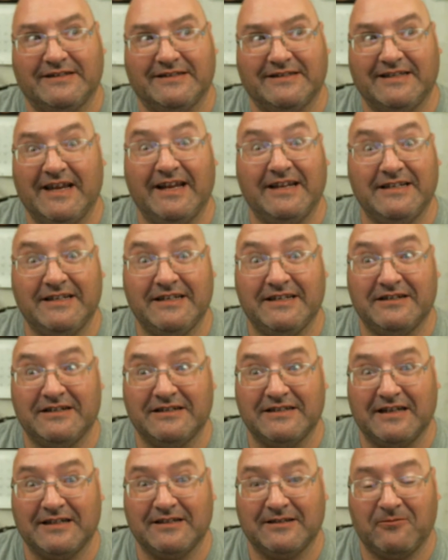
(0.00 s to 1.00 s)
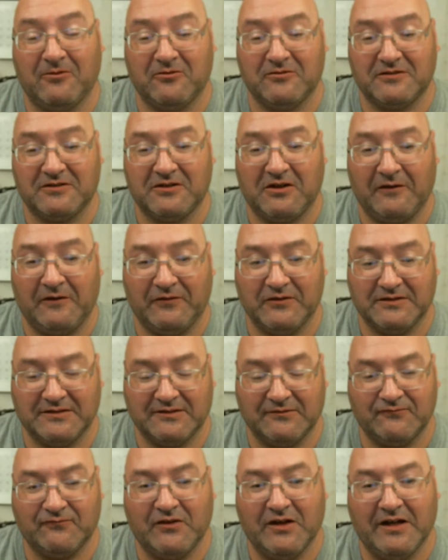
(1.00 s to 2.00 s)
10 years at the post office,
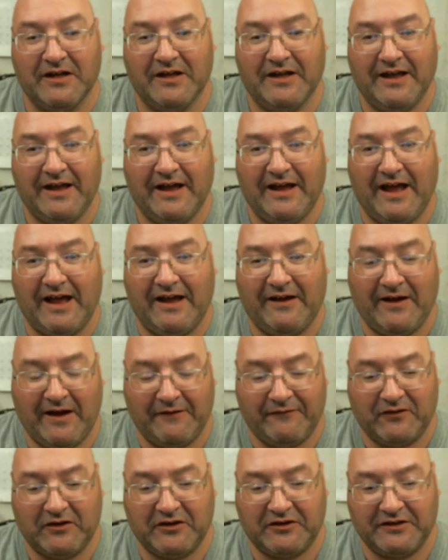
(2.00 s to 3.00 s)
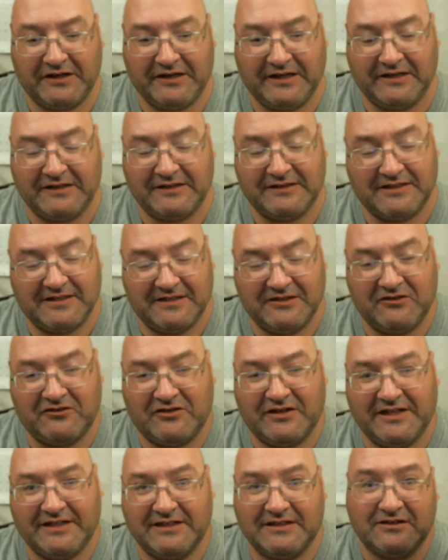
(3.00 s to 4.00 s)
and after you get
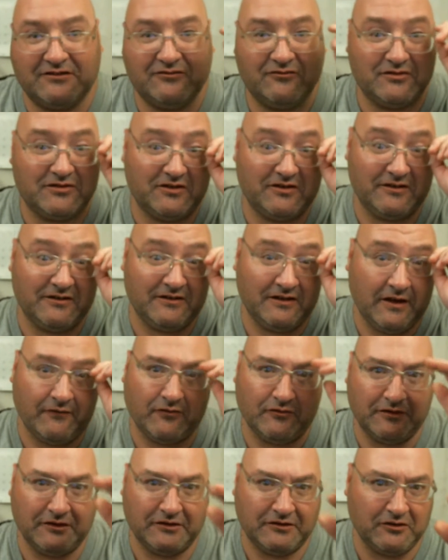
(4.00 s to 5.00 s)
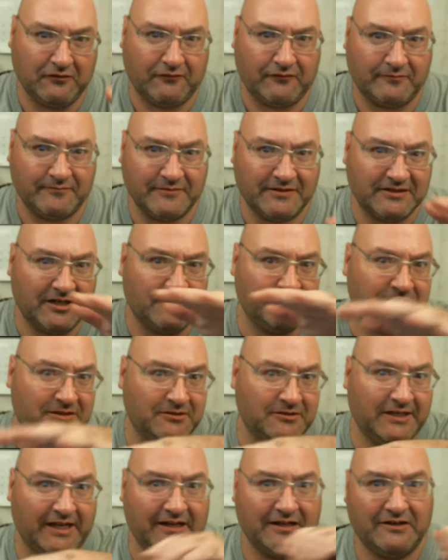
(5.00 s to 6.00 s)
seniority gets to a certain level, you go from sub
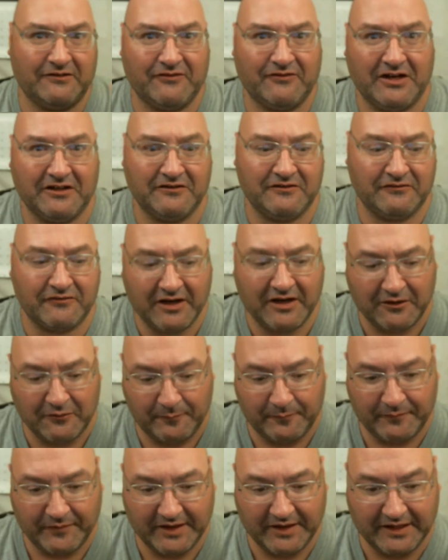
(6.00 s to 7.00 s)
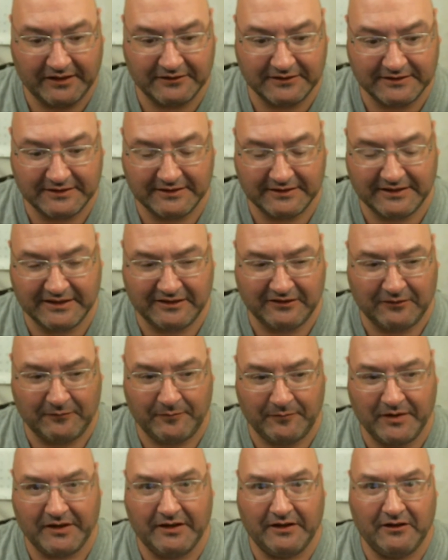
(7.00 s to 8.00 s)
to getting a regular route. Here's the deal:
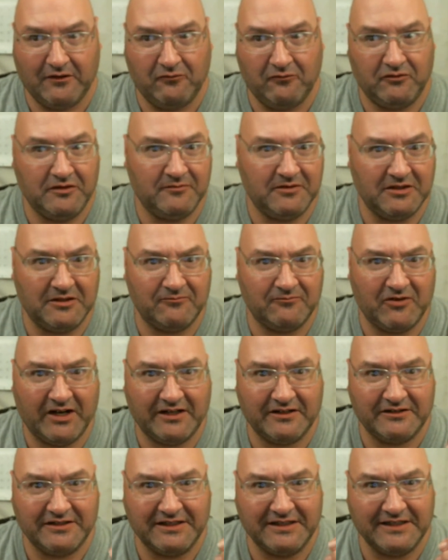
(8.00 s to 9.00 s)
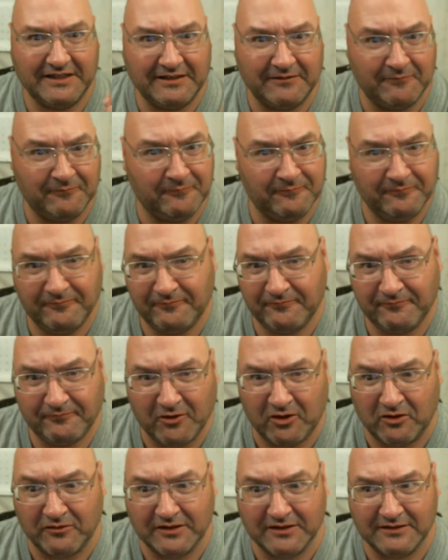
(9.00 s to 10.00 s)
when you become regular, you get a
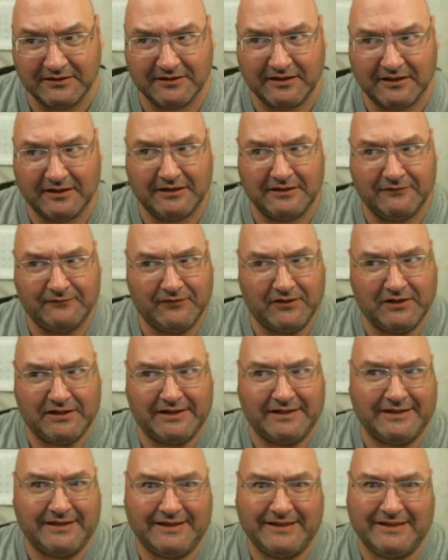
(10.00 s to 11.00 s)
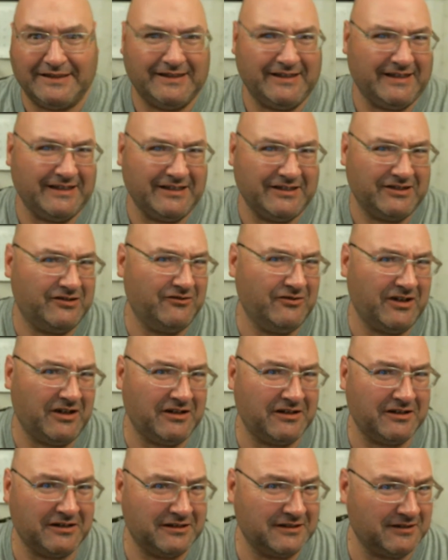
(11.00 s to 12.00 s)
bonus of uh, like a two
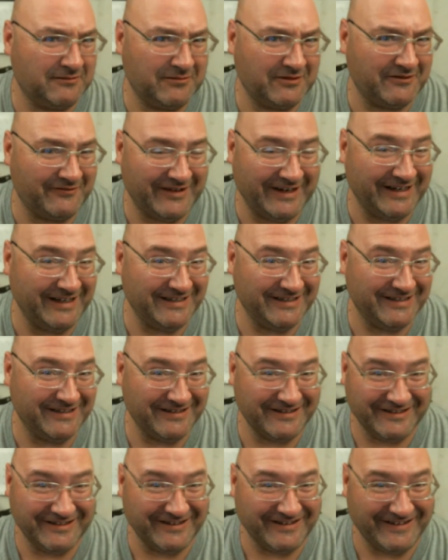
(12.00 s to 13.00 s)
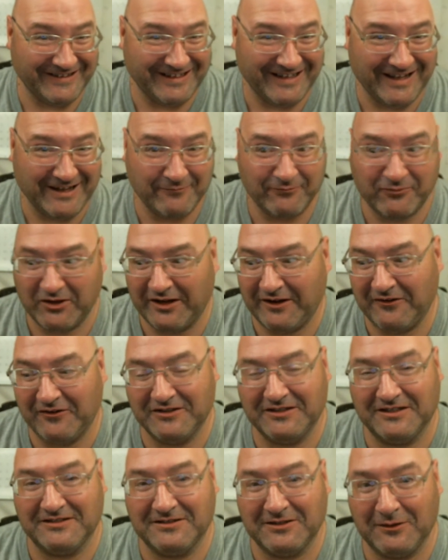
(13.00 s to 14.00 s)
dollar or something raise or something like that. But I
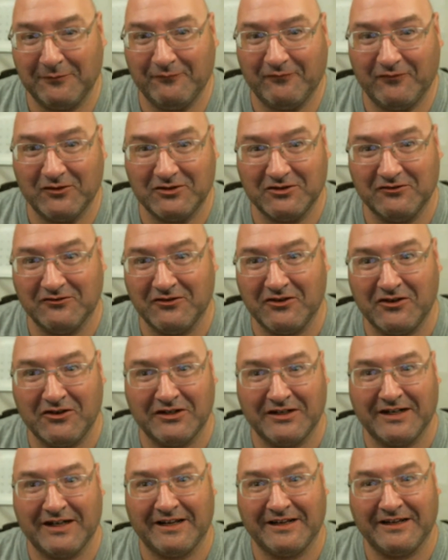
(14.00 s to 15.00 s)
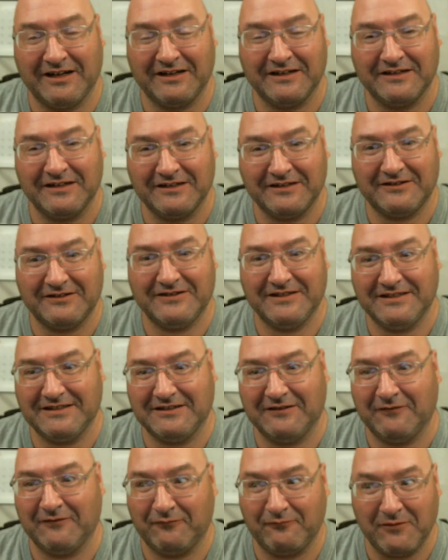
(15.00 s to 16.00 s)
was a sub for so long, and I got an
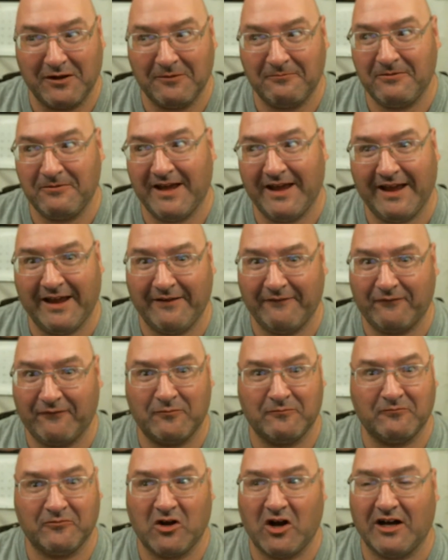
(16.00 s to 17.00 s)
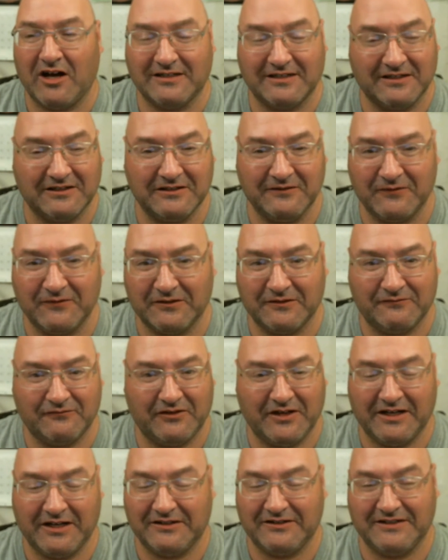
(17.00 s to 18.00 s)
increase of my pay from cost of living
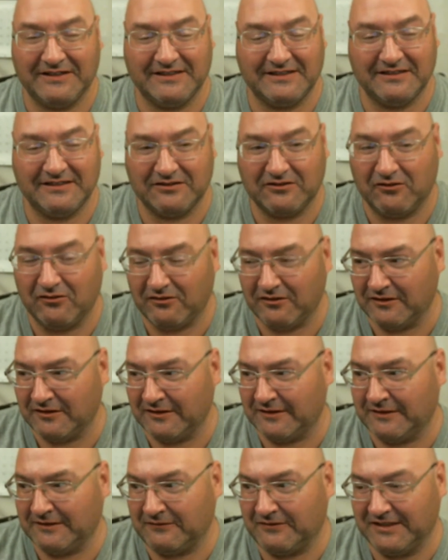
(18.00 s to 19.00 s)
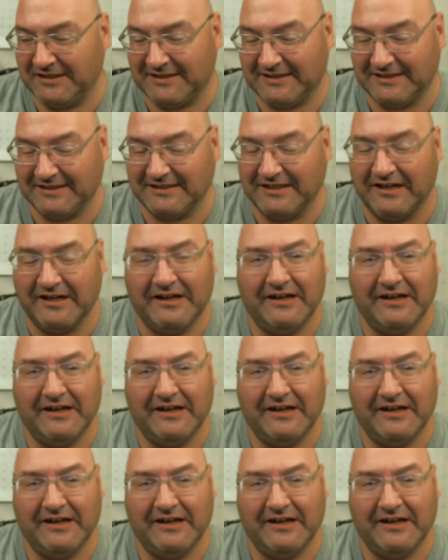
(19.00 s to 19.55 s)
increases, COLA increases,